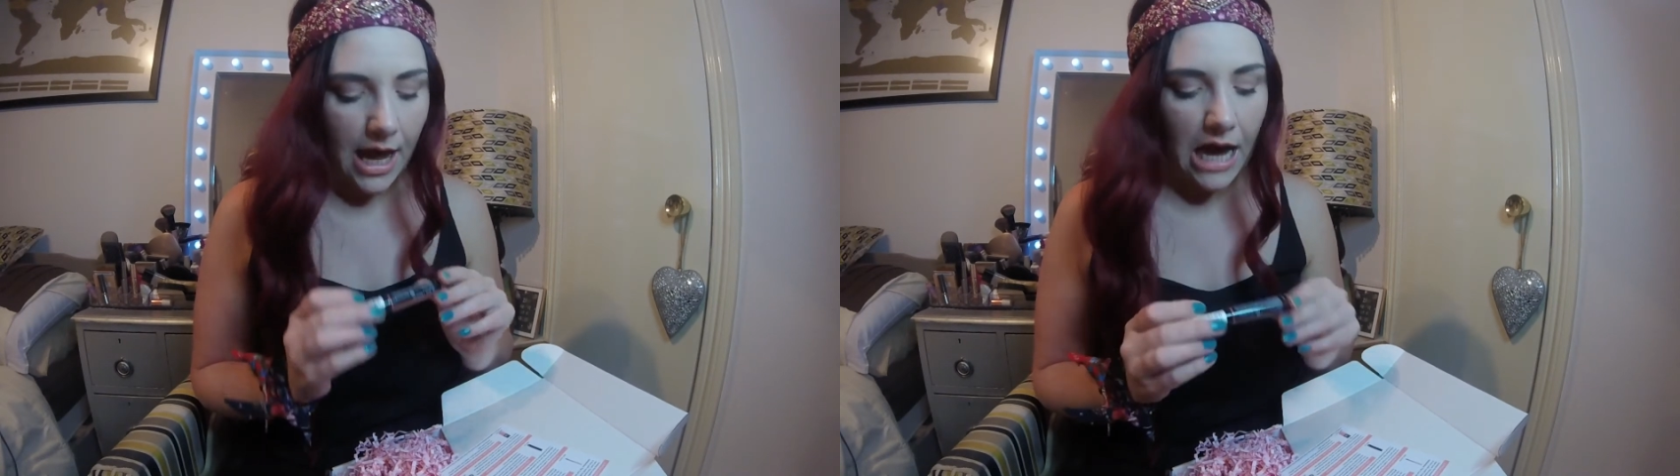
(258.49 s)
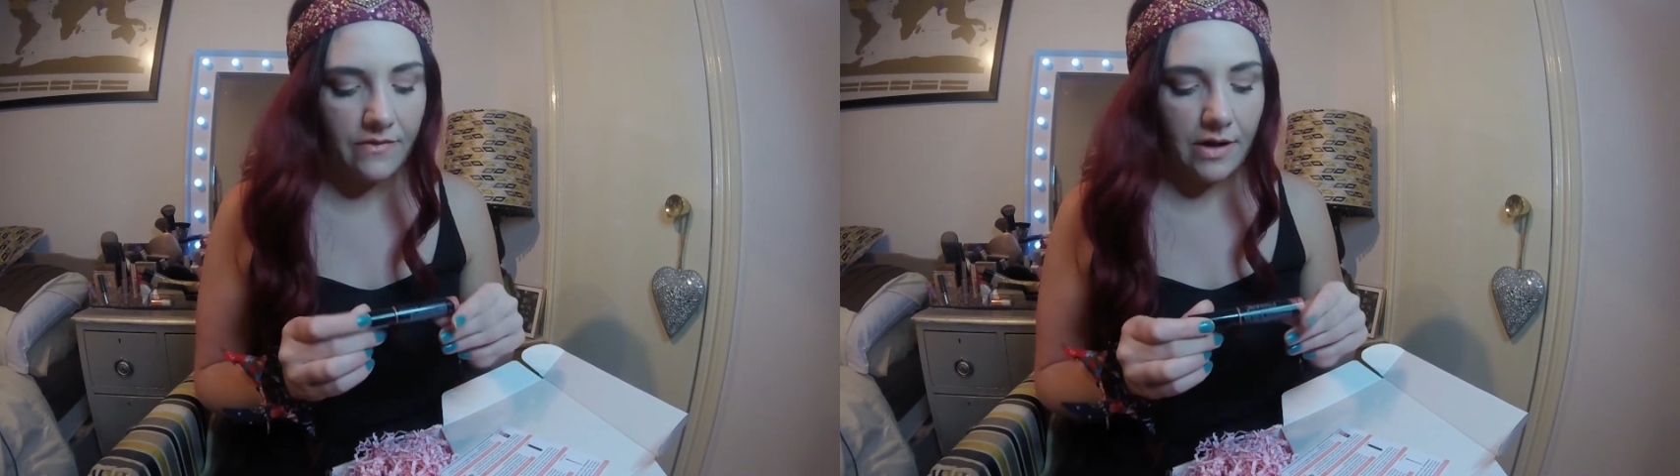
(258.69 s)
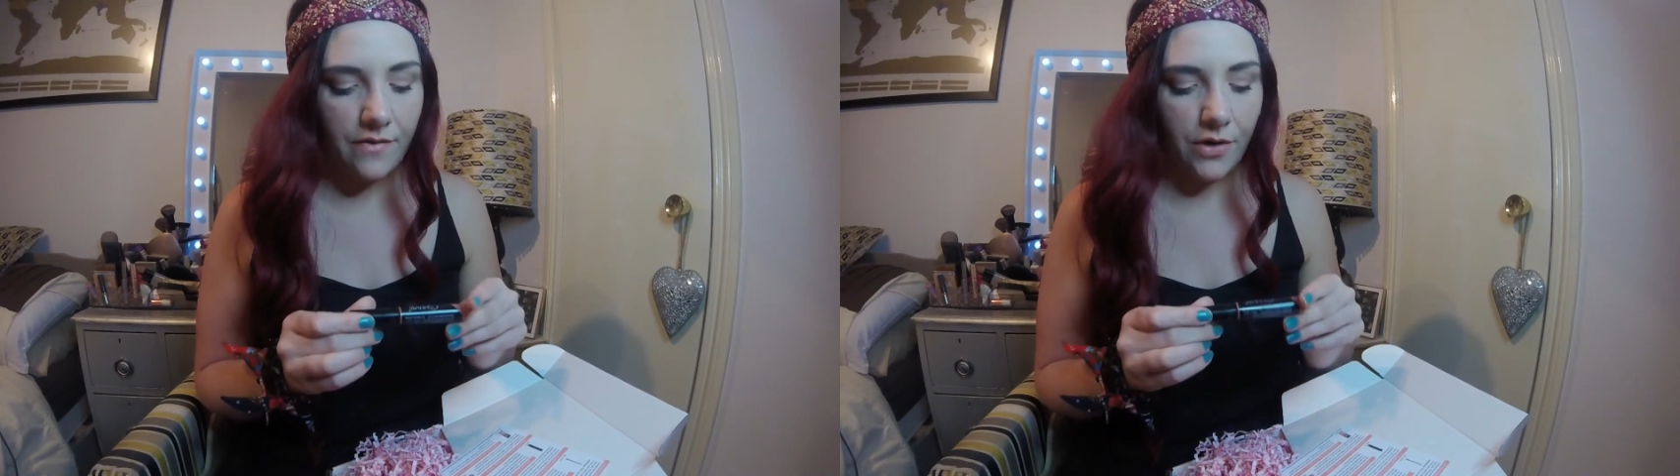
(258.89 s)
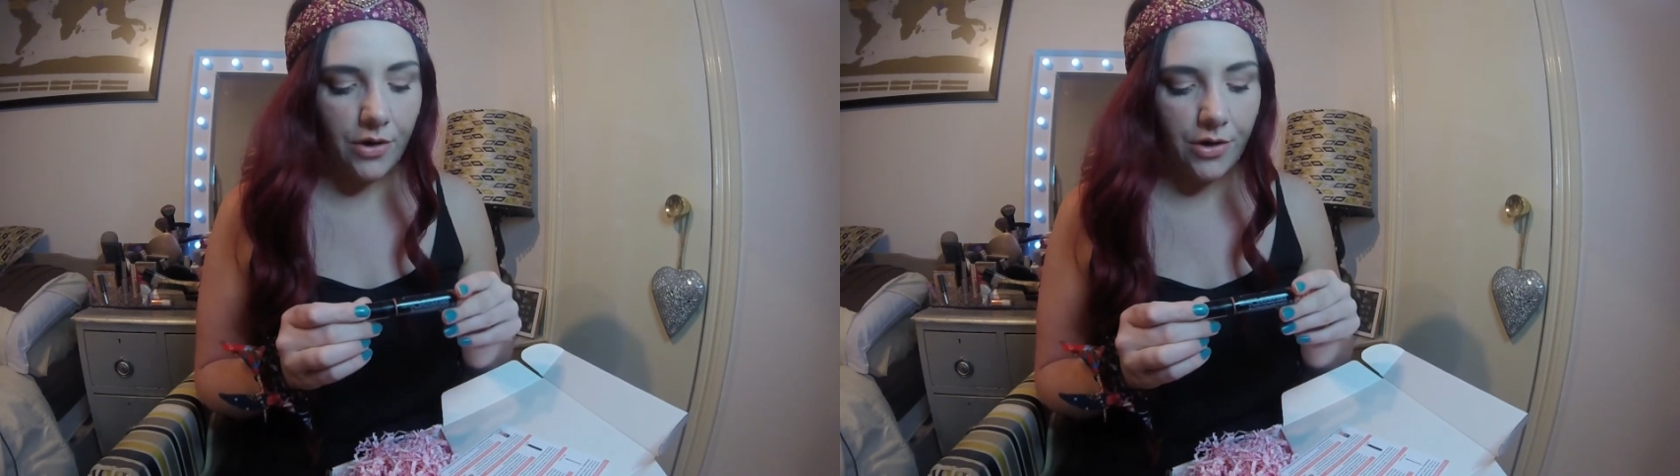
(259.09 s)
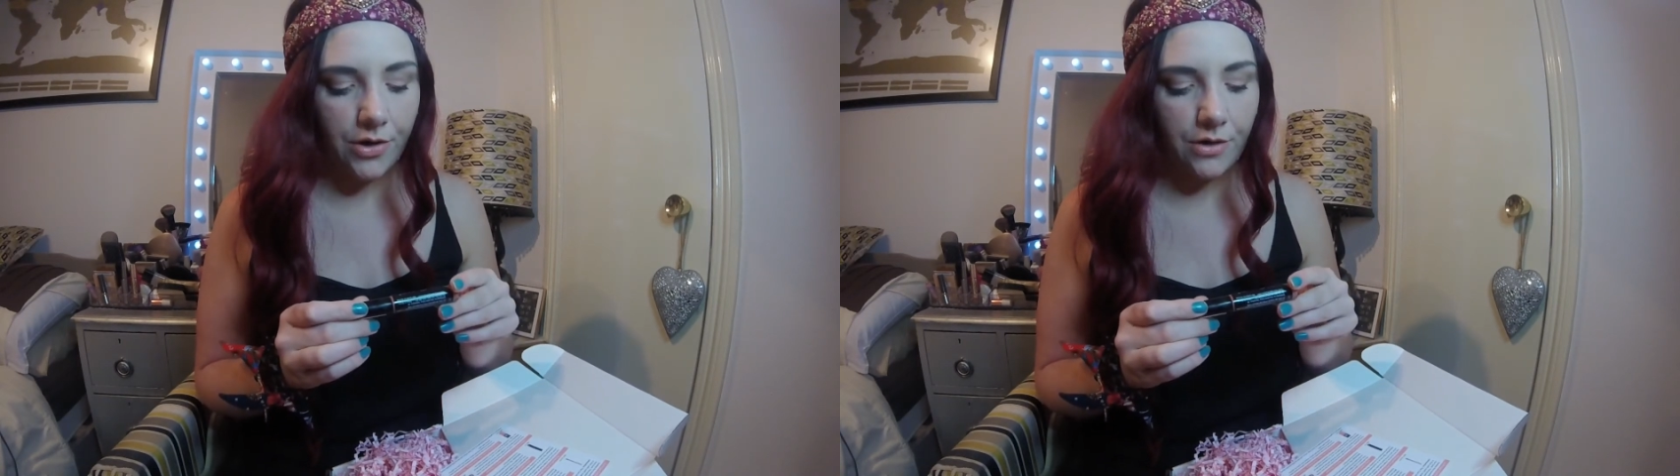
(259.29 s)
I've never
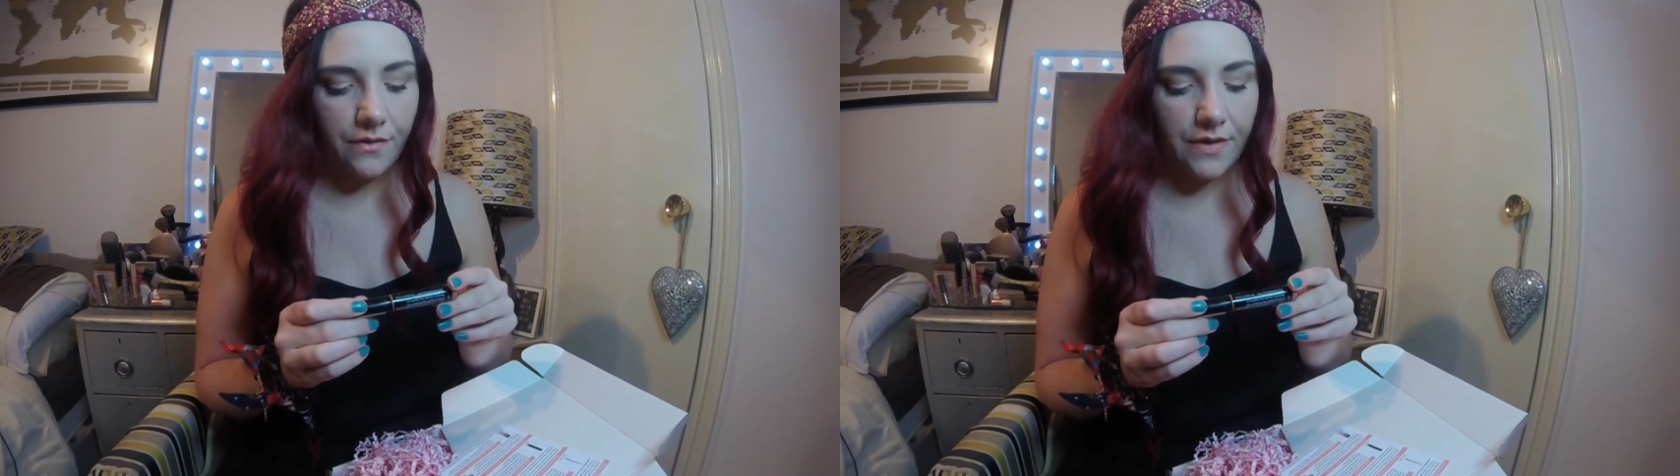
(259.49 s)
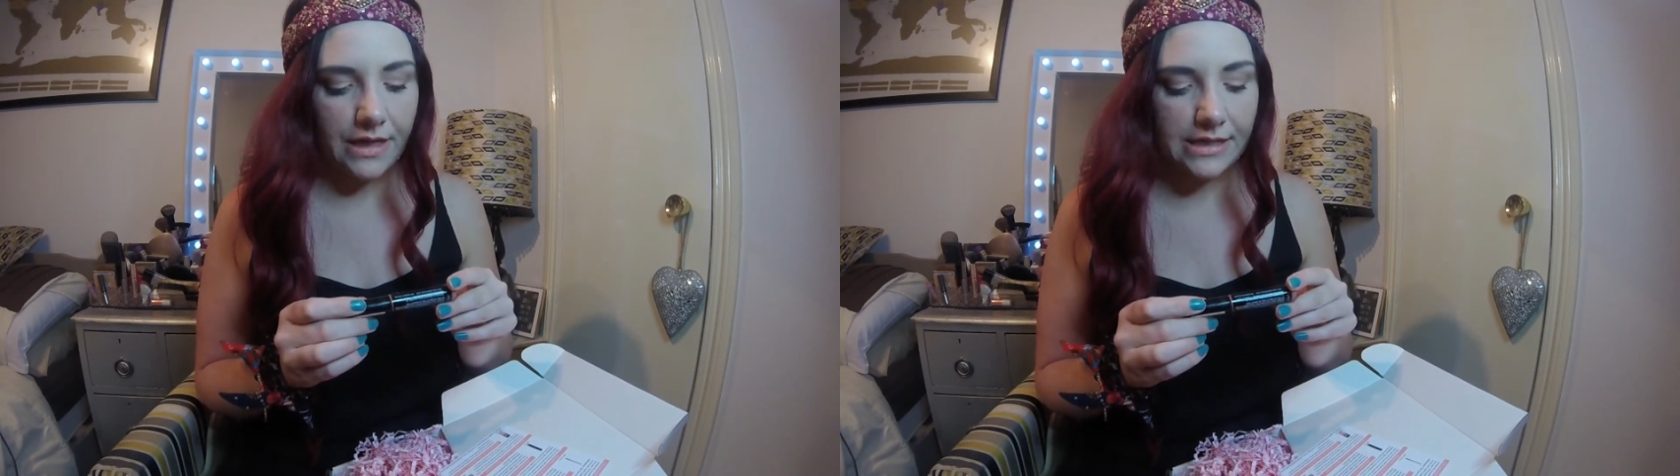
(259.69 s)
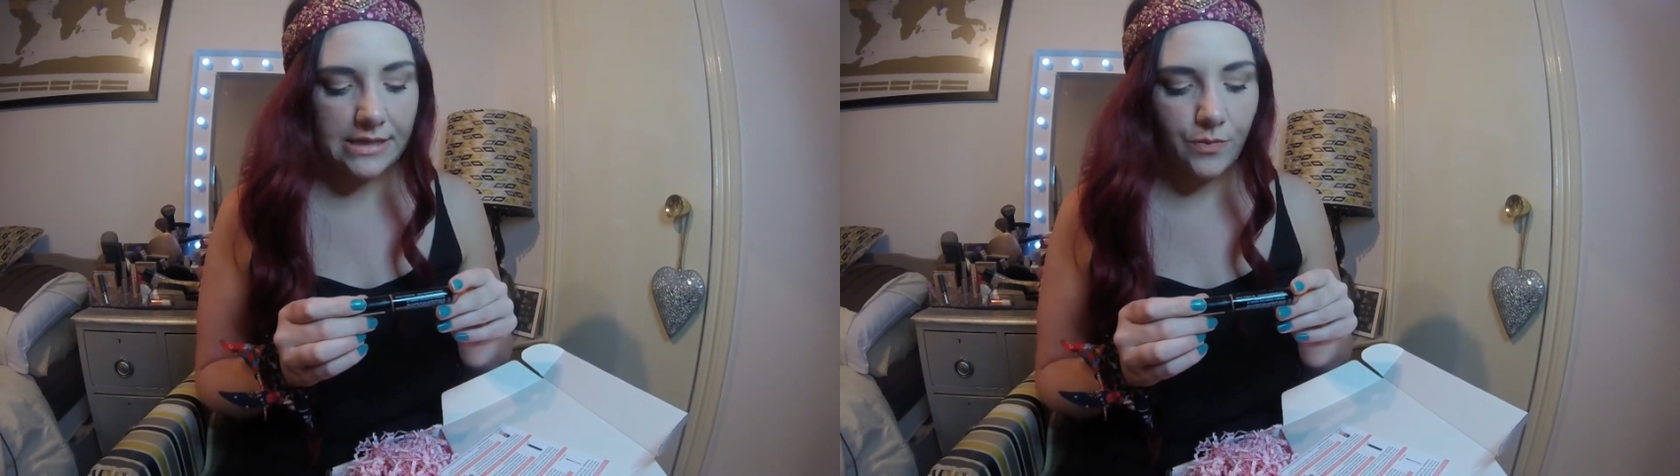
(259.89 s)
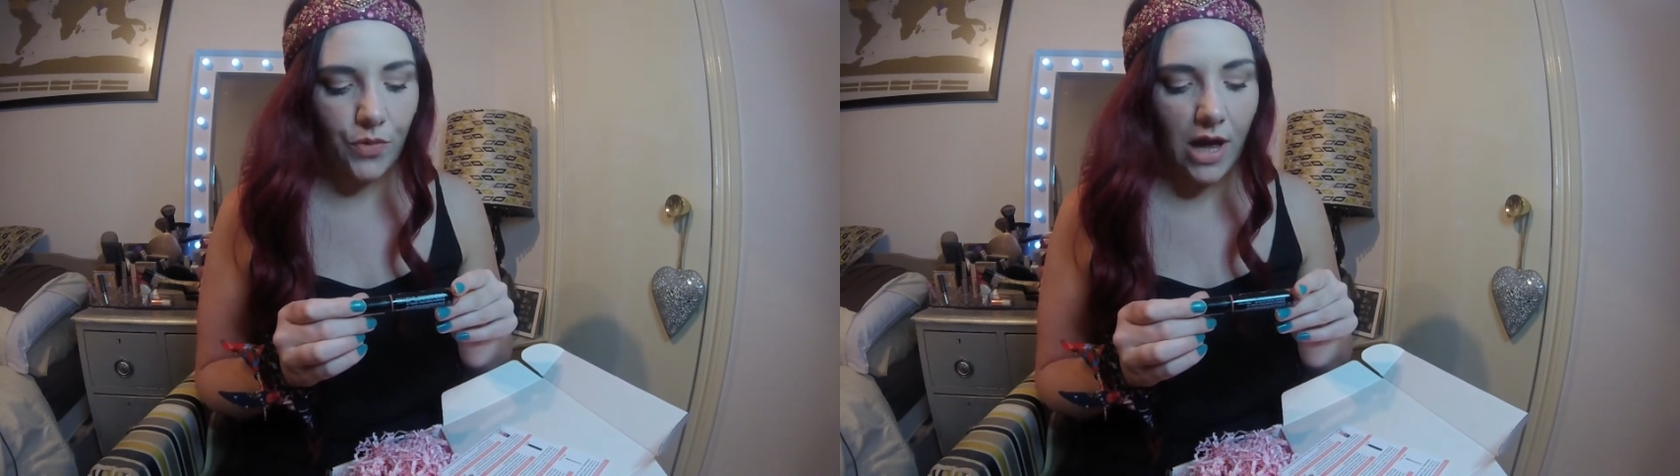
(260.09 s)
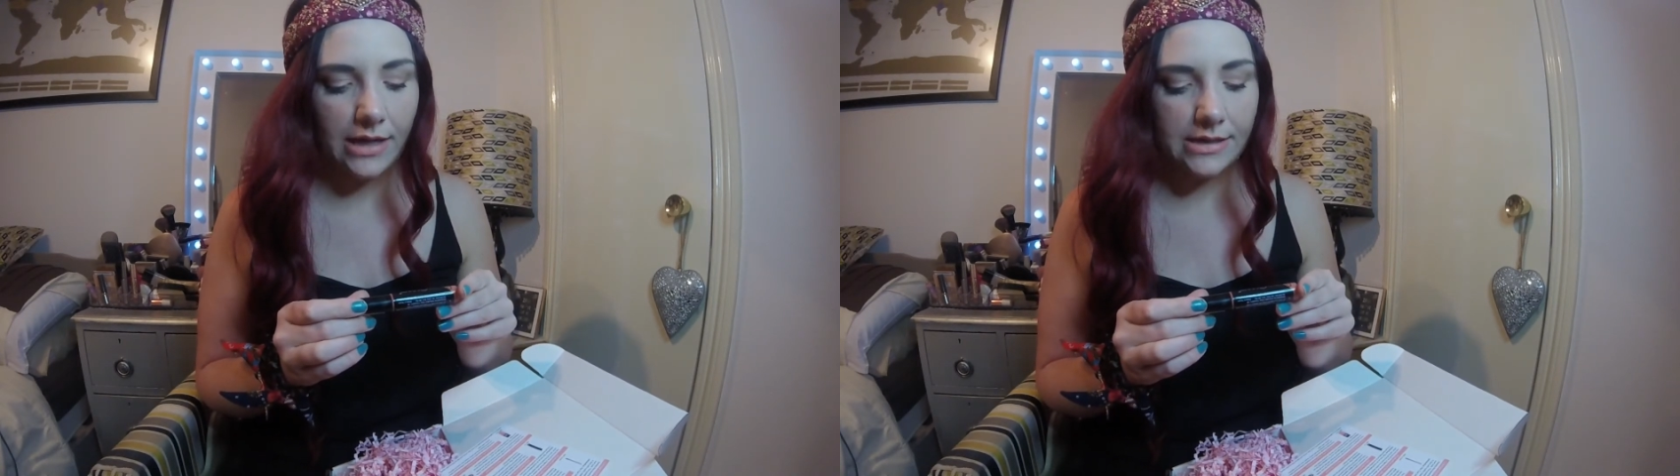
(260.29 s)
heard of this brand.